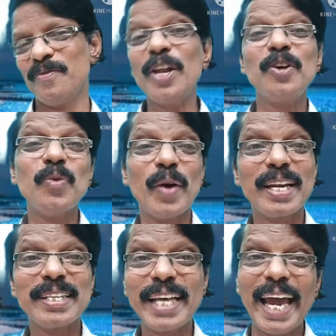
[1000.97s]
When you
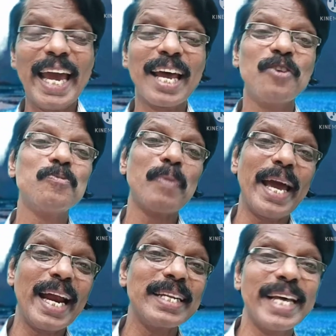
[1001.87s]
went there, you
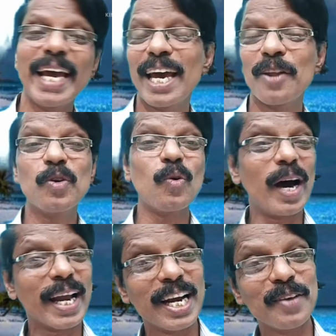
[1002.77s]
played there, you
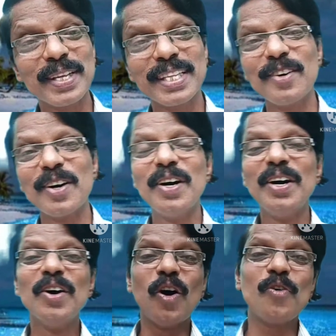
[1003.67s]
quarreled with your
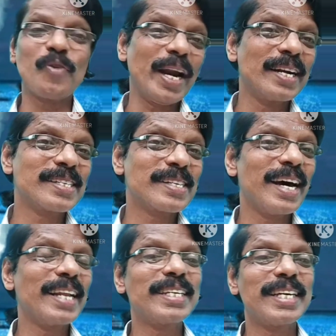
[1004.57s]
friends
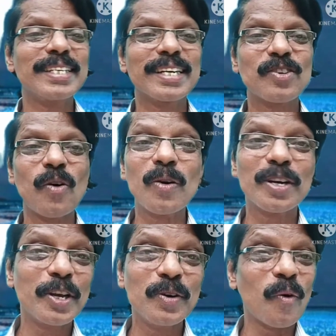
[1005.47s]
and the teacher
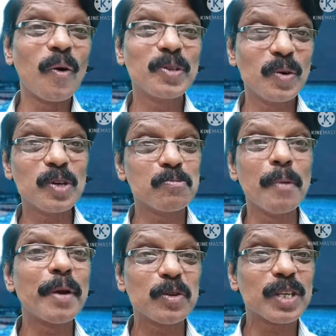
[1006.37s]
scolded you. All those
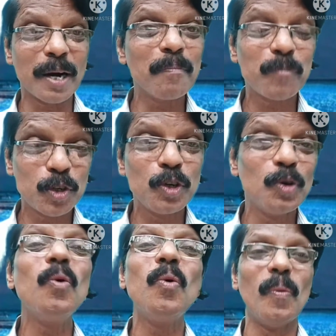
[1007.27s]
memories come to
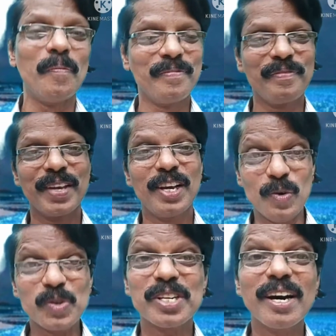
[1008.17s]
you.
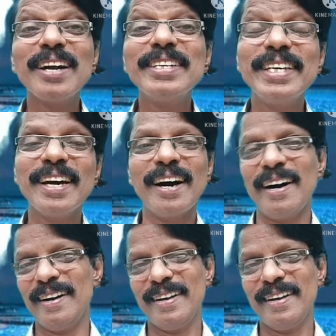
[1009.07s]
Nostalgia.